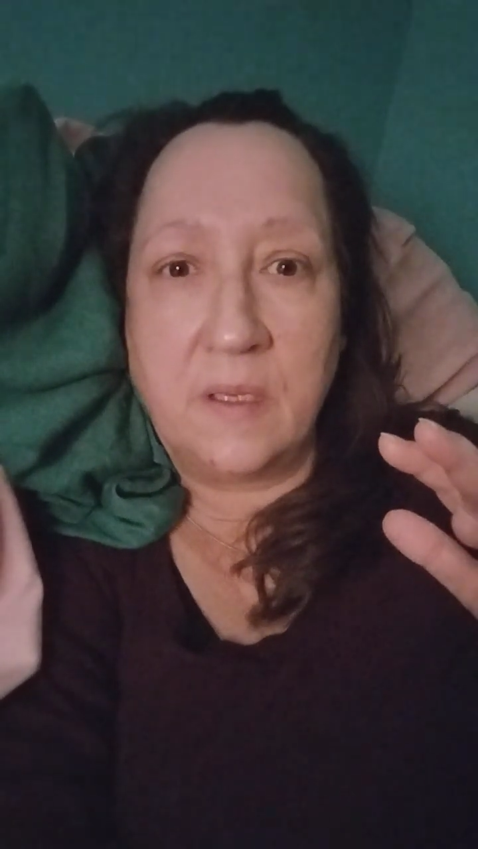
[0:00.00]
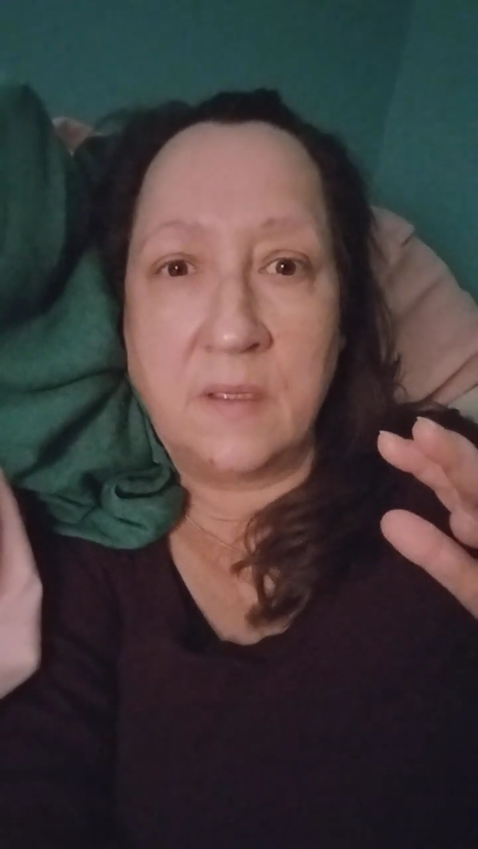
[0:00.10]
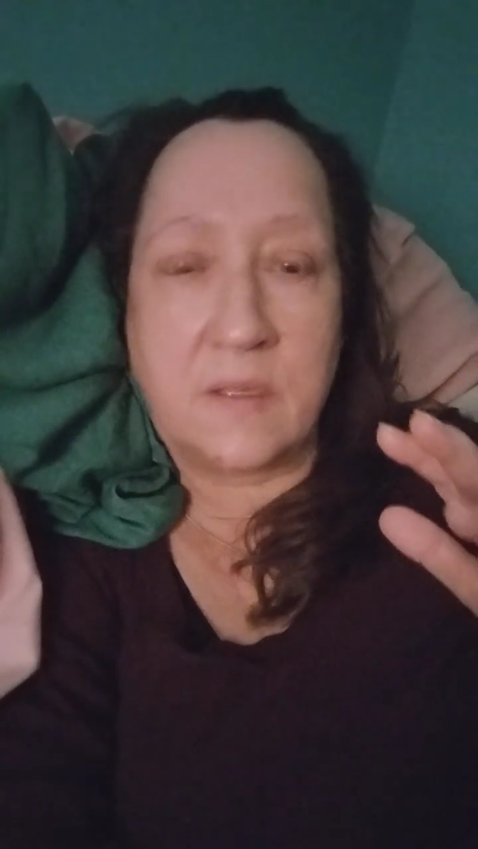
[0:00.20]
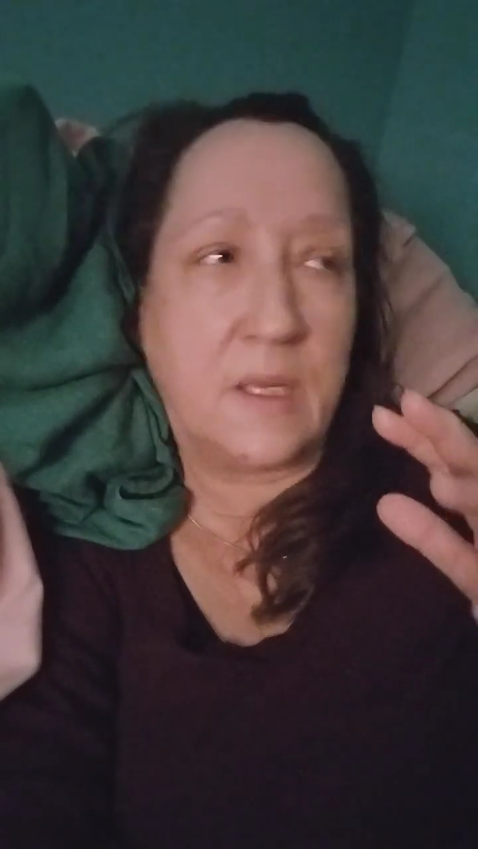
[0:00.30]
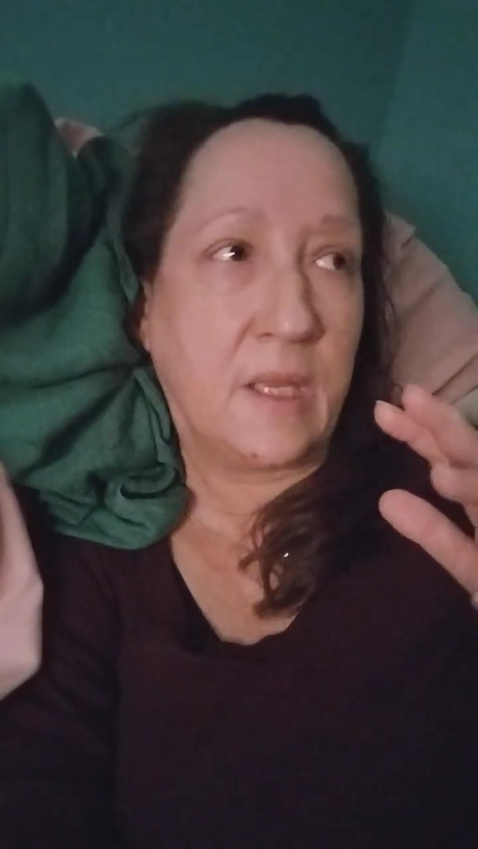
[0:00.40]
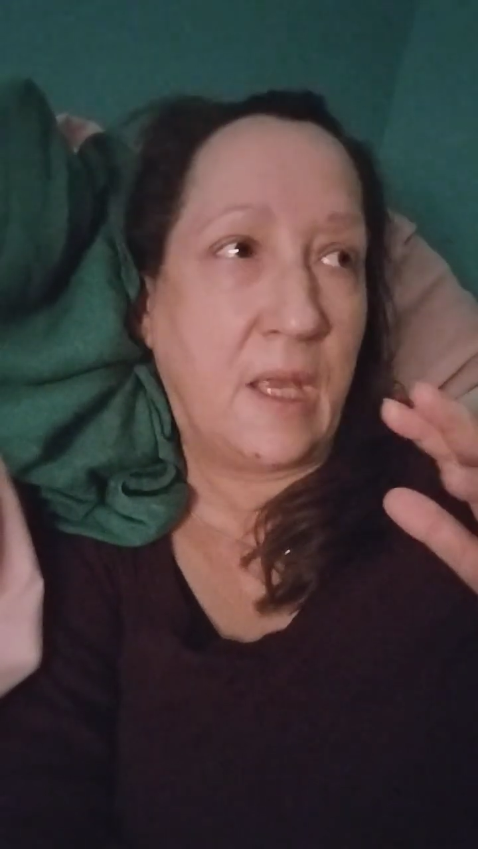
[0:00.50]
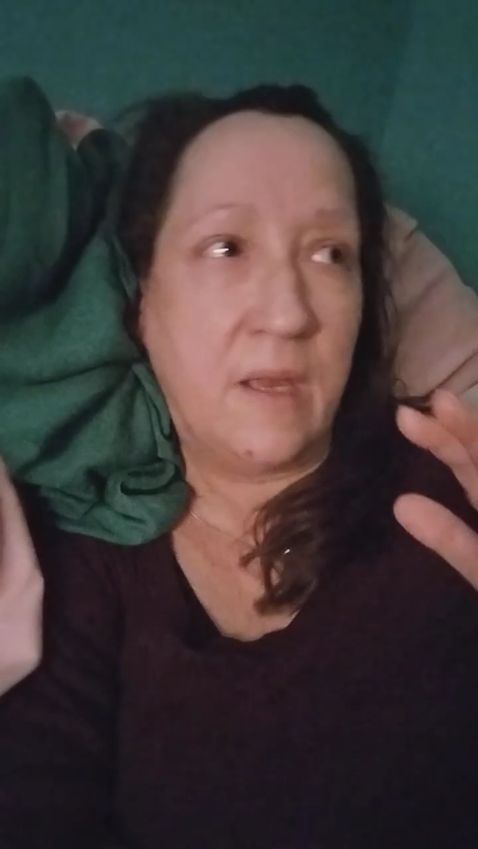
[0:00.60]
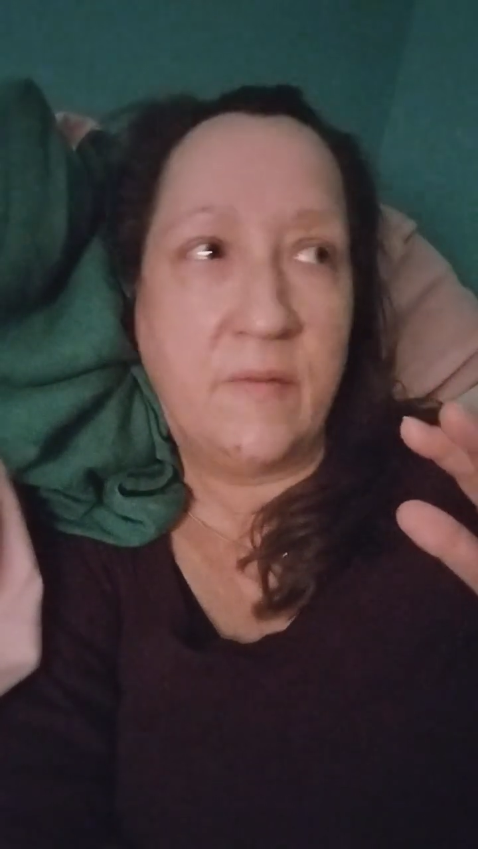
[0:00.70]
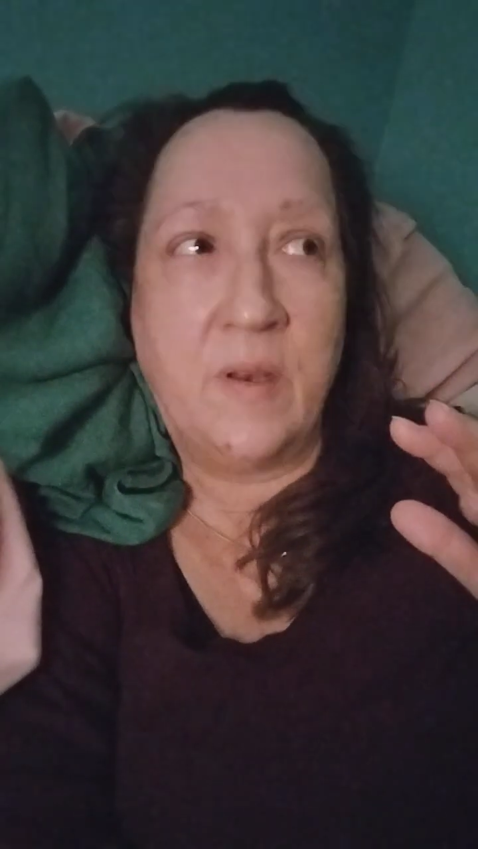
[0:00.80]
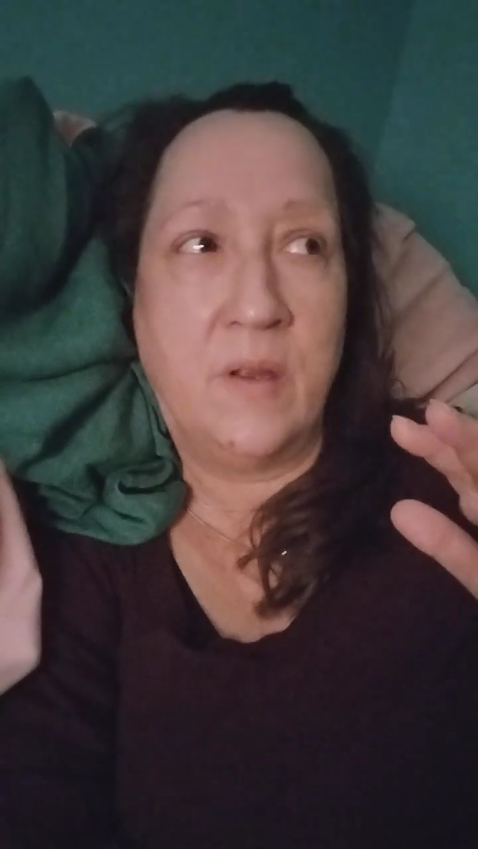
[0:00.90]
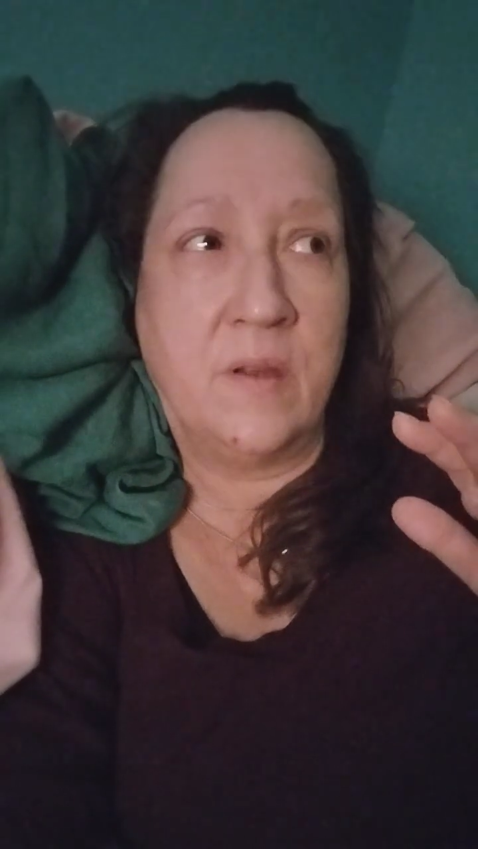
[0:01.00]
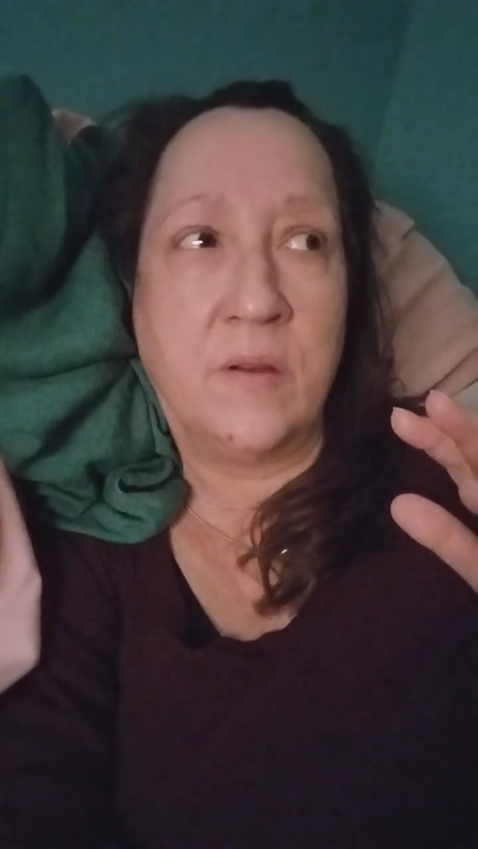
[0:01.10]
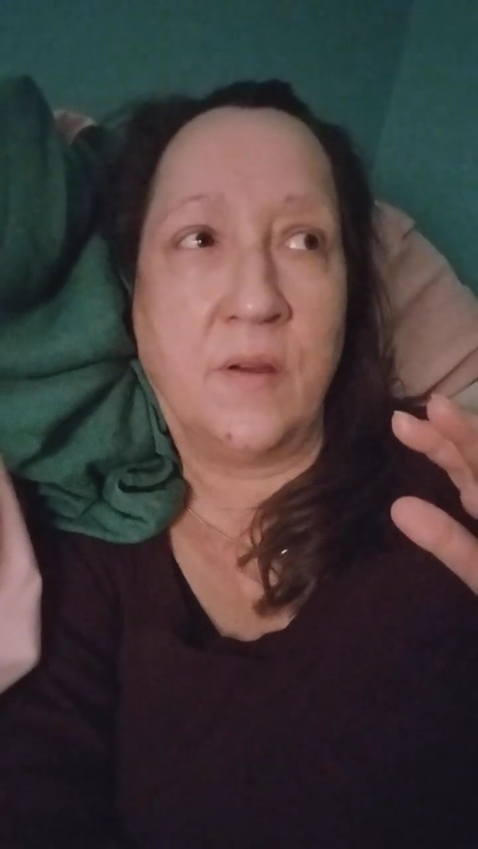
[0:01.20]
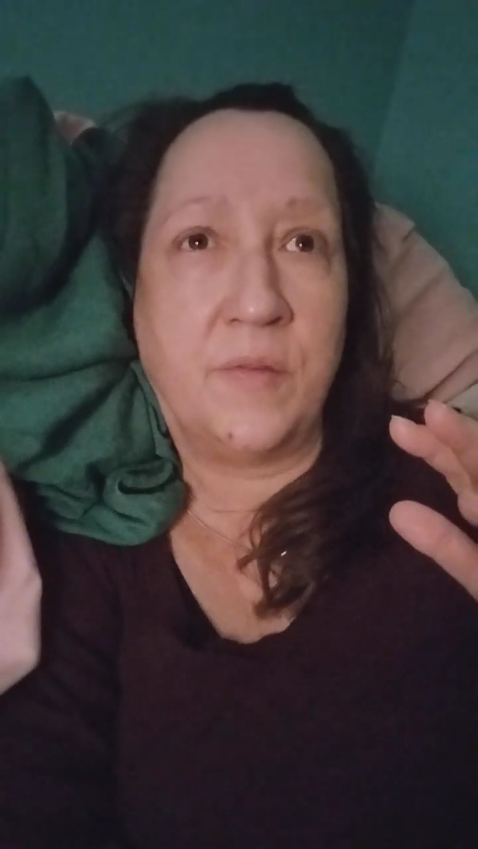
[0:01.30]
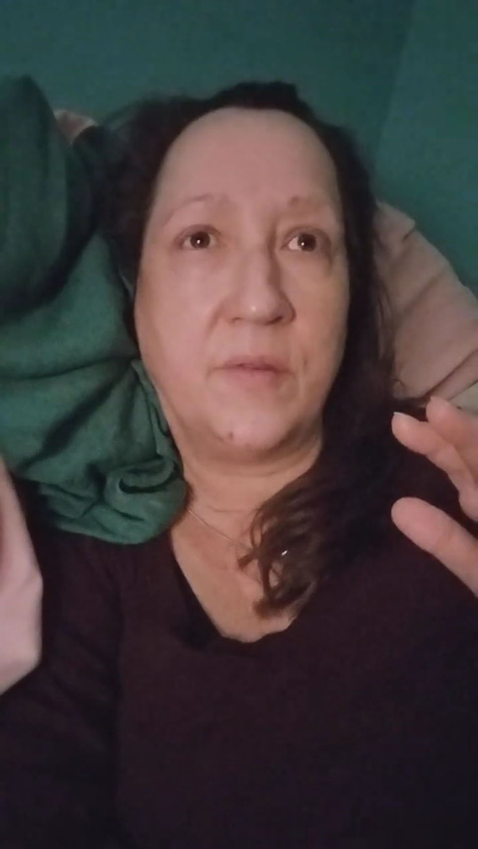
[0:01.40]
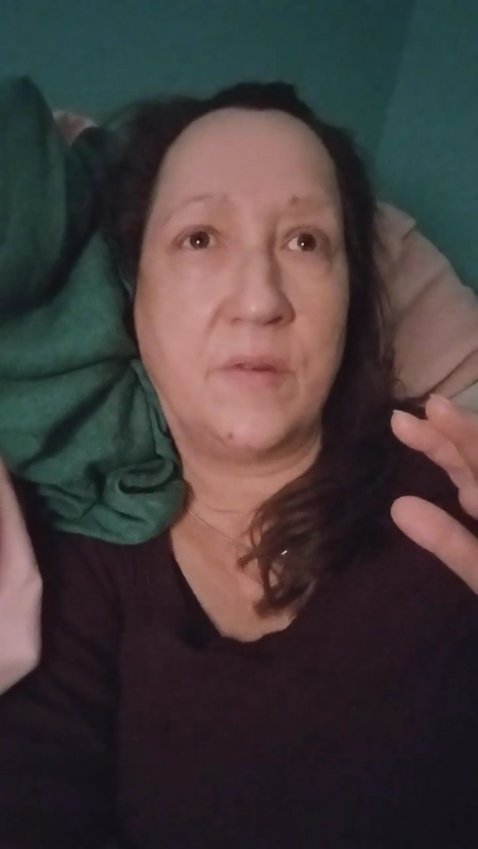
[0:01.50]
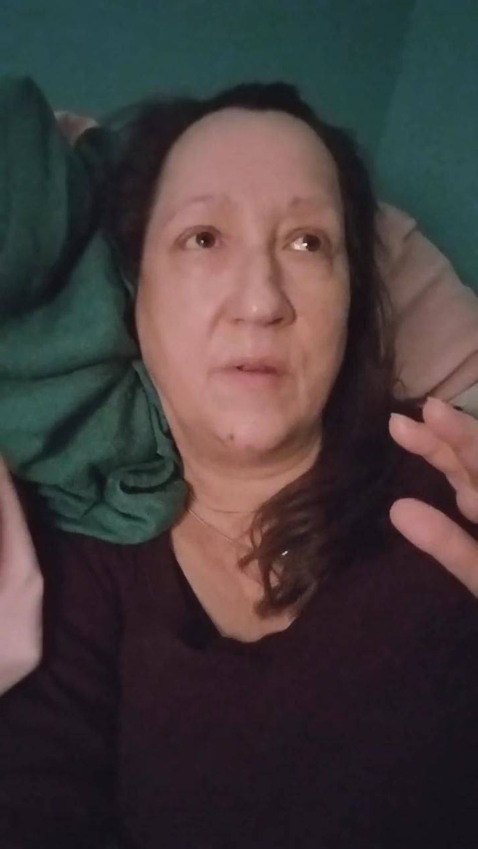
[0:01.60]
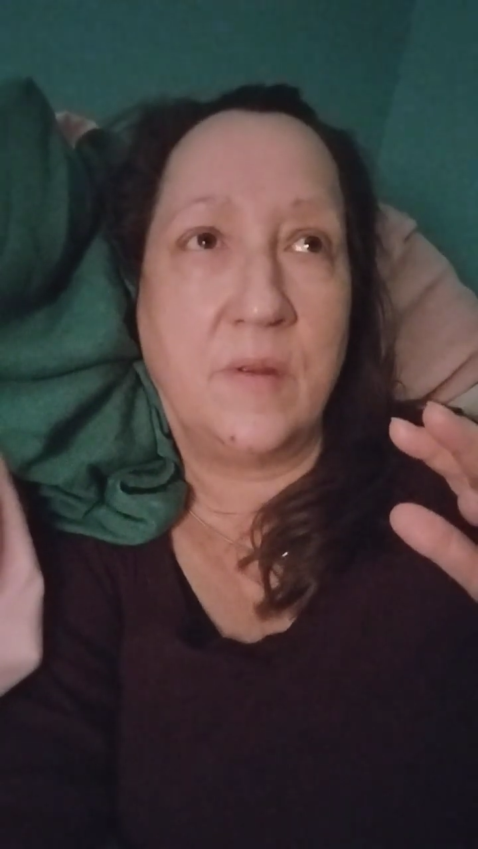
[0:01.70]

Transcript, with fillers: it's like heaven on earth.